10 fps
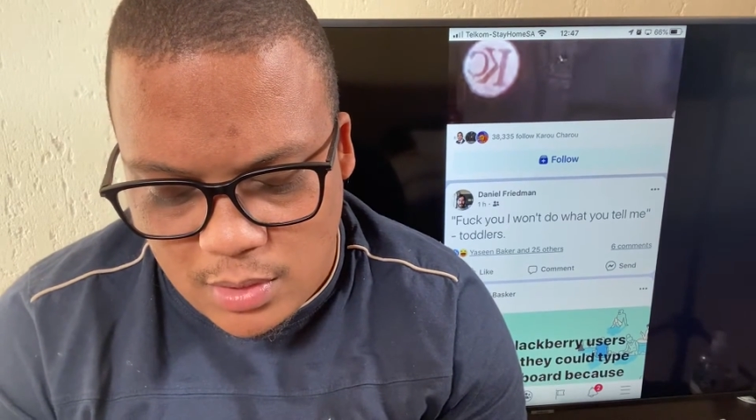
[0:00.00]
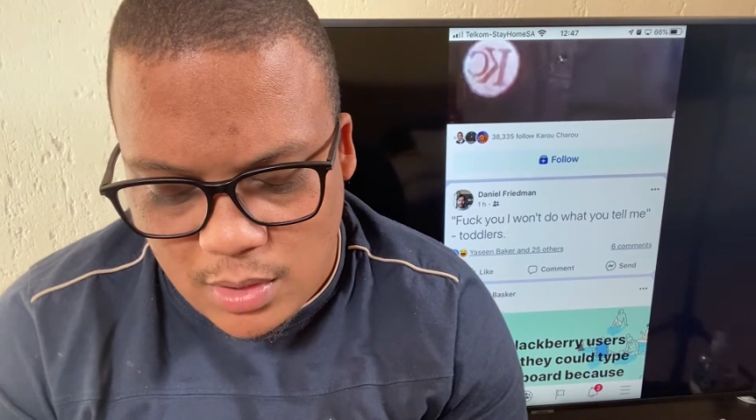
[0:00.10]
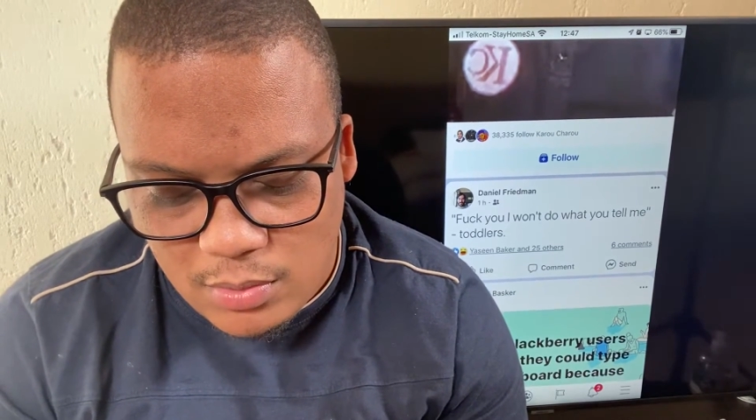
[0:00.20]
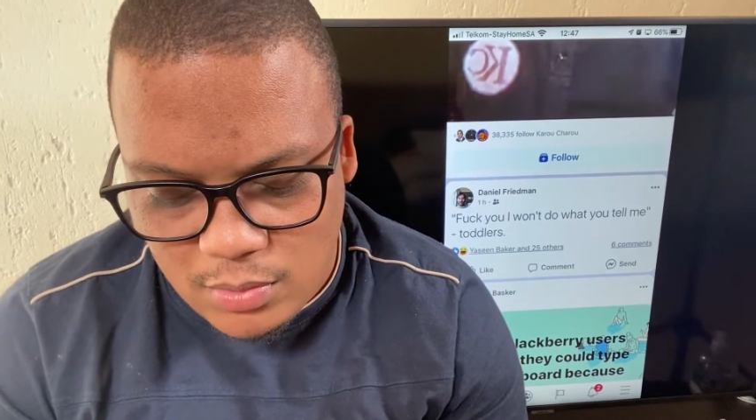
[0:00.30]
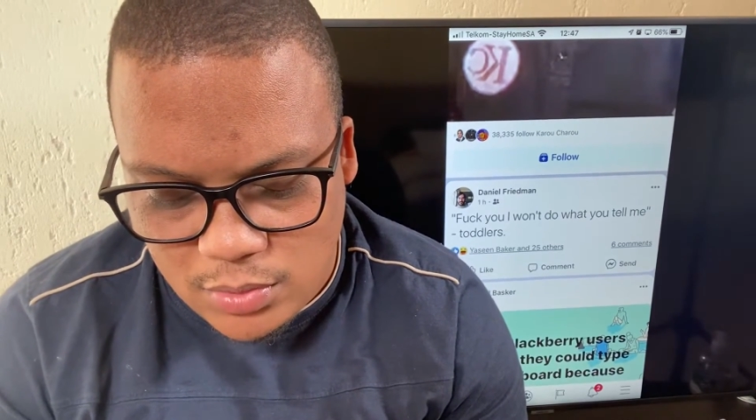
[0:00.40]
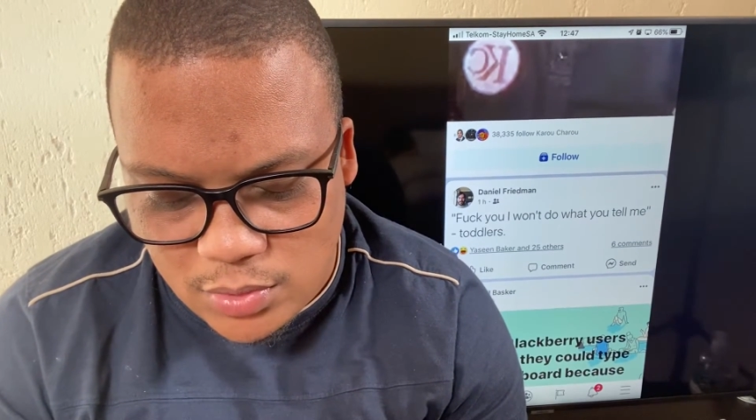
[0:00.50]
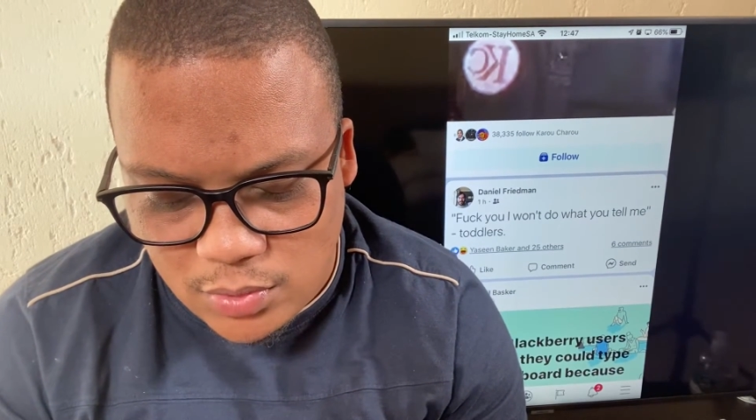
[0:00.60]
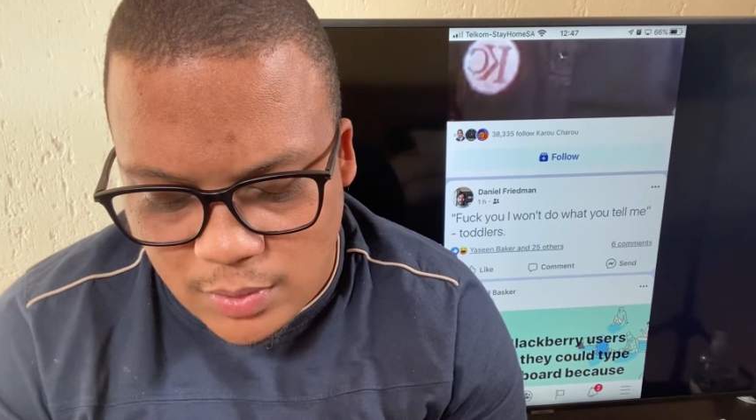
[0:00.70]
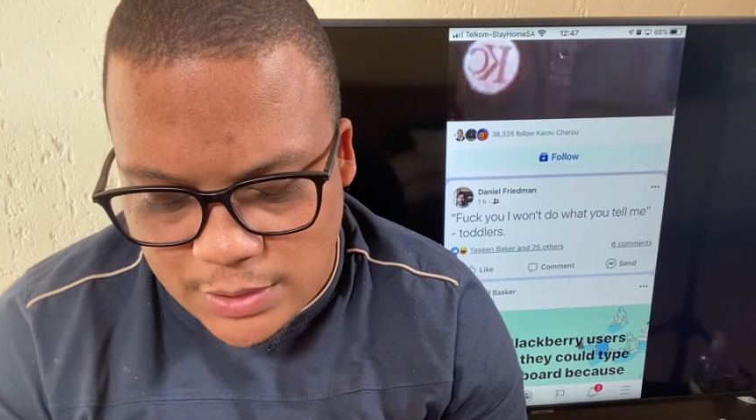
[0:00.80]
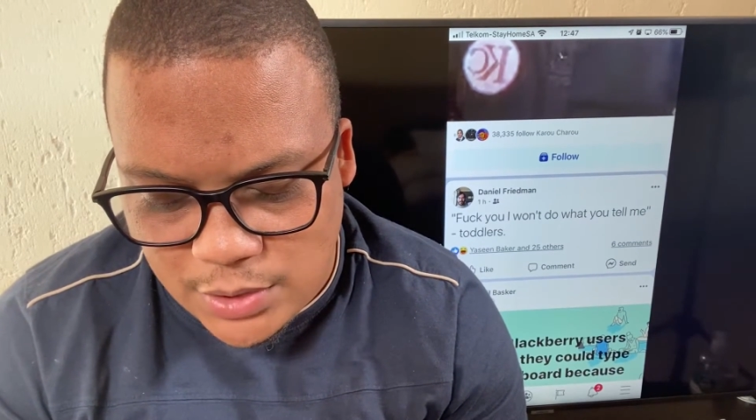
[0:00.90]
I won't do
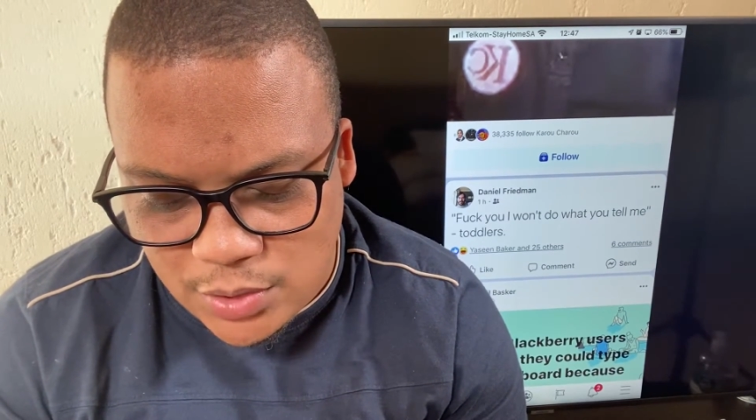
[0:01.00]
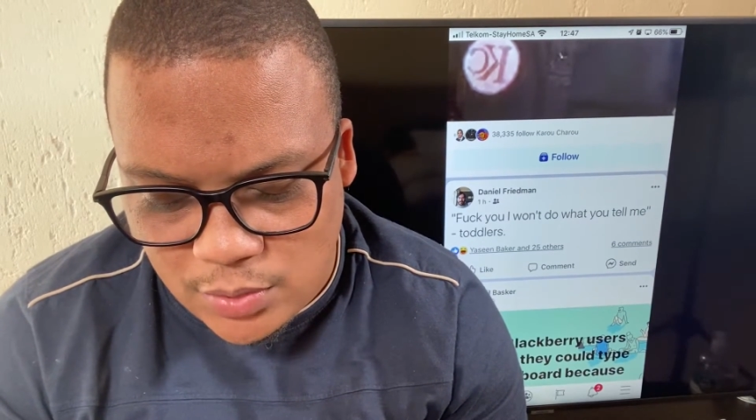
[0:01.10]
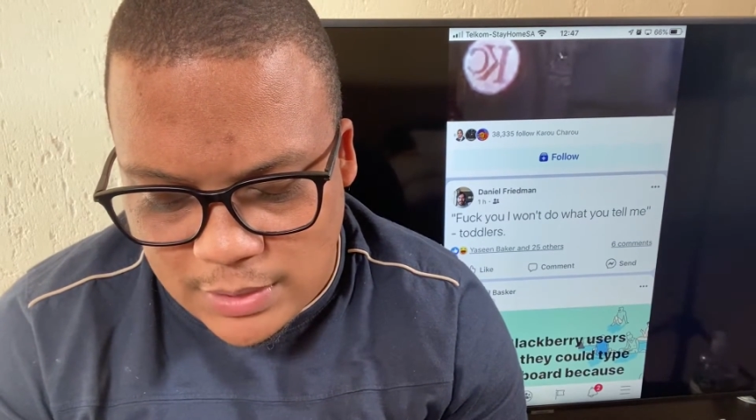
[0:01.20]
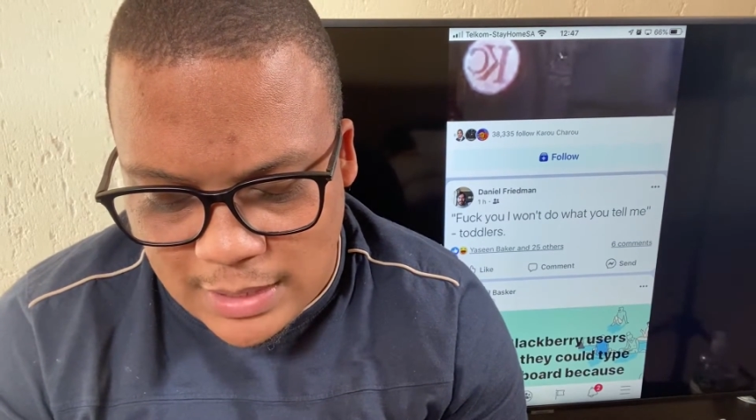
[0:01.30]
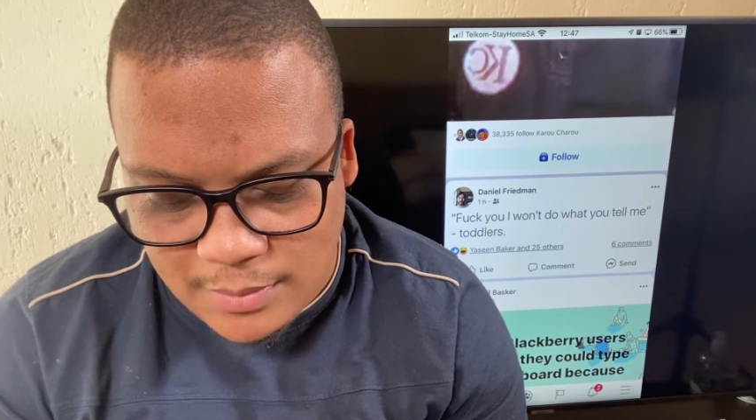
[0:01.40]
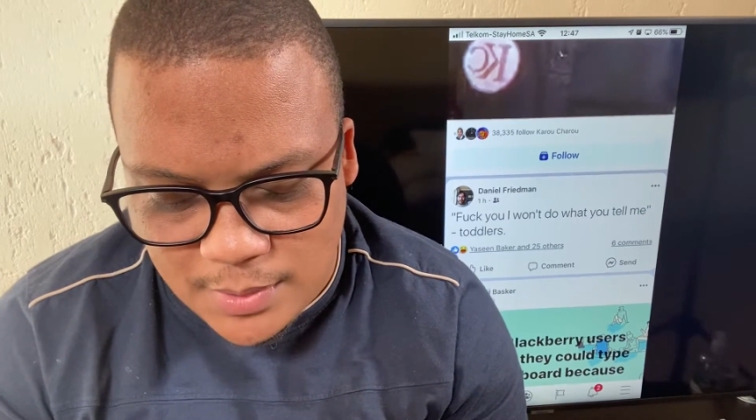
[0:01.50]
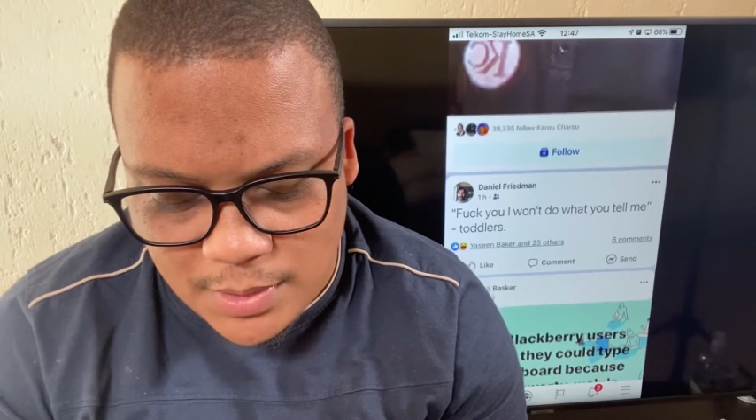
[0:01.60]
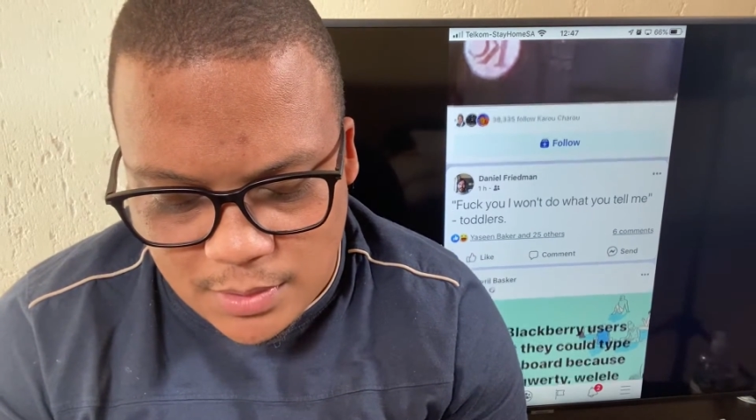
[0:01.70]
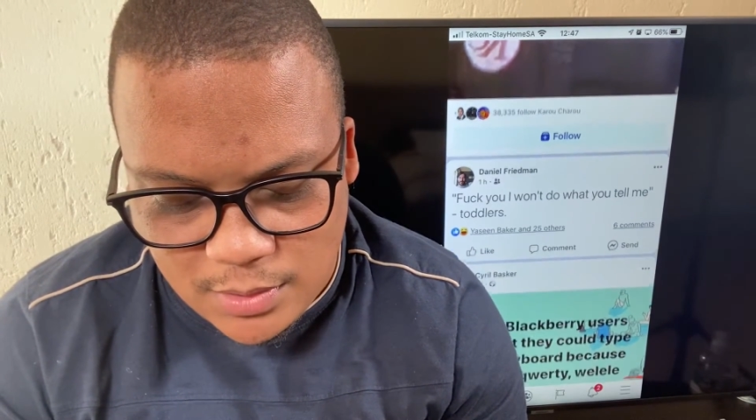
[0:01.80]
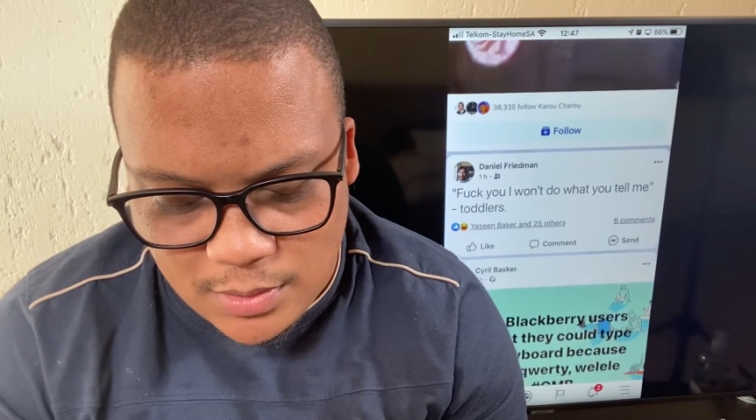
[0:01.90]
what you tell me.